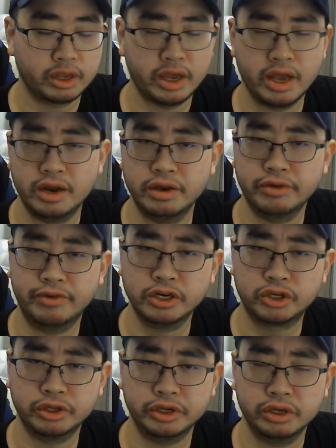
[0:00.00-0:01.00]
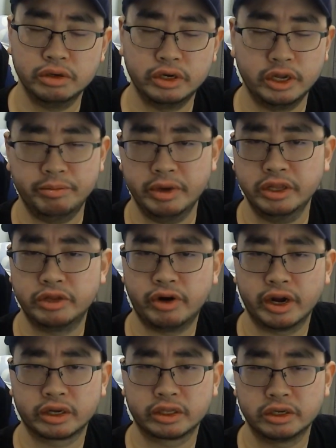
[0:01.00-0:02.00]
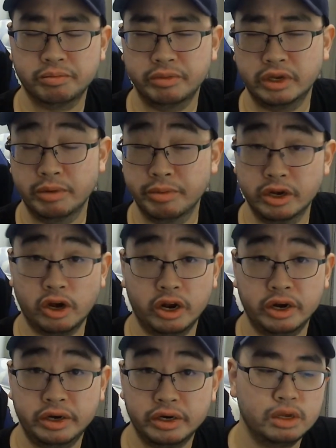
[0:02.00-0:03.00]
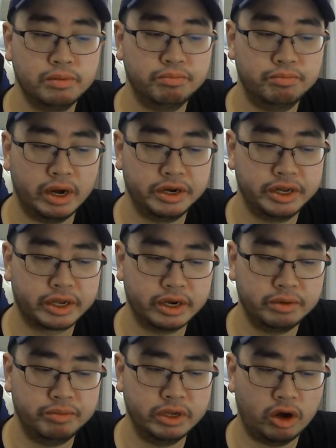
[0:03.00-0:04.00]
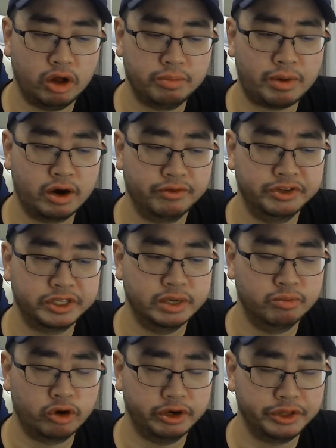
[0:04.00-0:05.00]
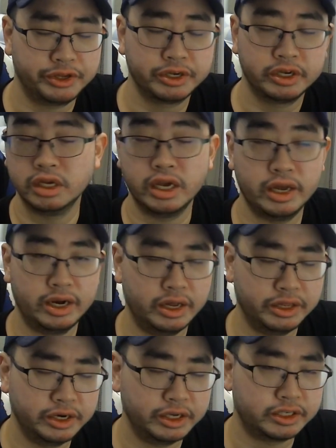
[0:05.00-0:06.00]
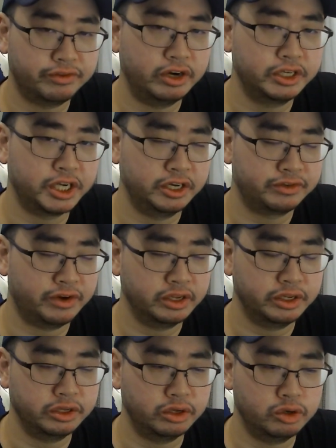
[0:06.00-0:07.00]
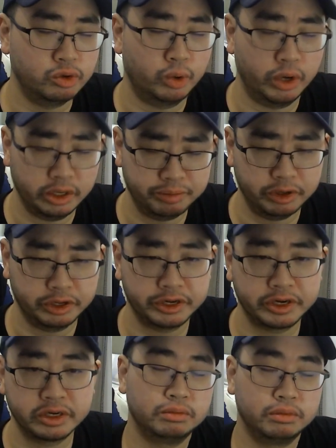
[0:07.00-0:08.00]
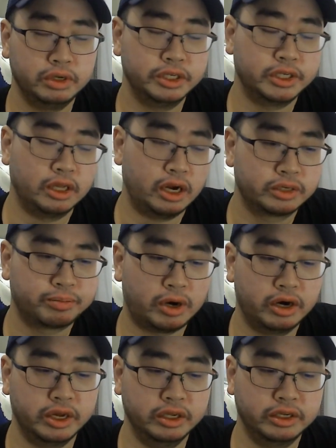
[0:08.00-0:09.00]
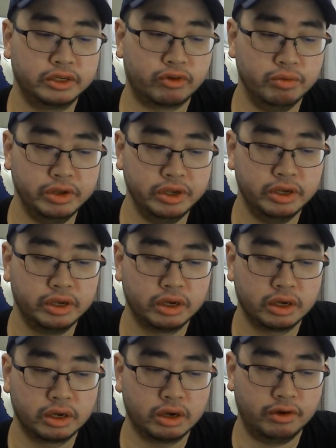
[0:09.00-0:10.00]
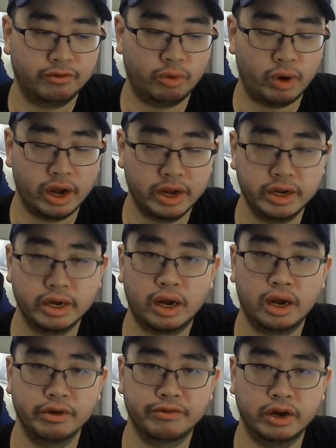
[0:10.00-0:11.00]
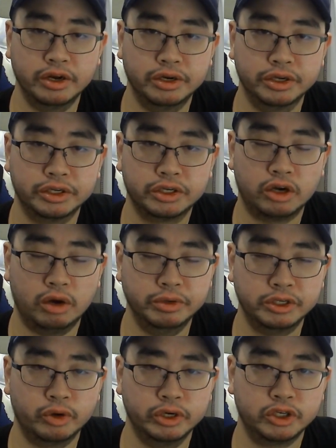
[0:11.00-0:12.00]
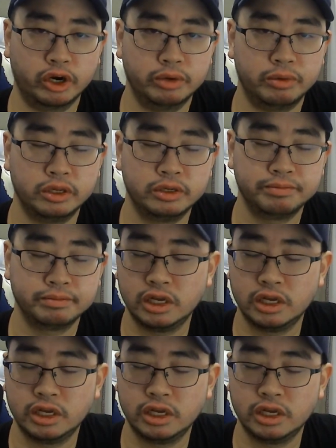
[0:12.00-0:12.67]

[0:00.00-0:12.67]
And eventually they may interact, they may not, but they can be all part of the same world. And I think that's a very satisfying thing to do, world building. It's a large part, at least for me, of why I find this hobby so enjoyable.